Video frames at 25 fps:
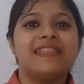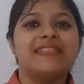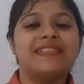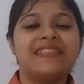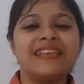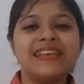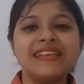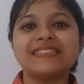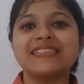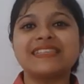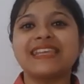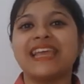
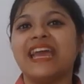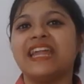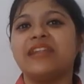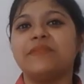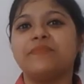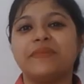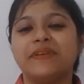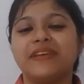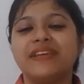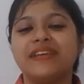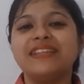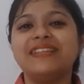This can
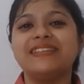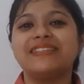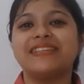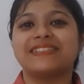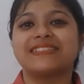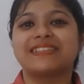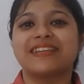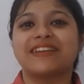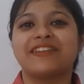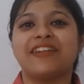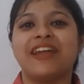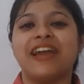be
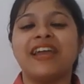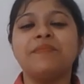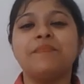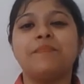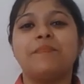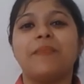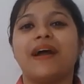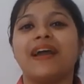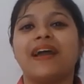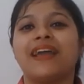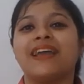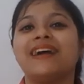described
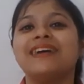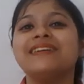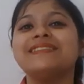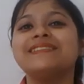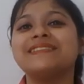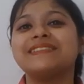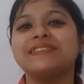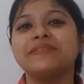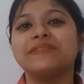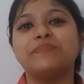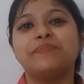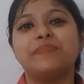by a
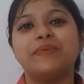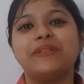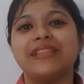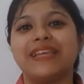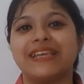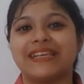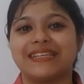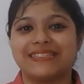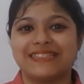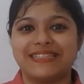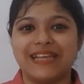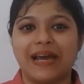simple
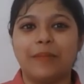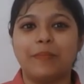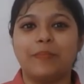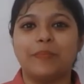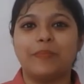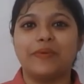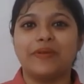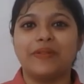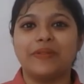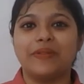example.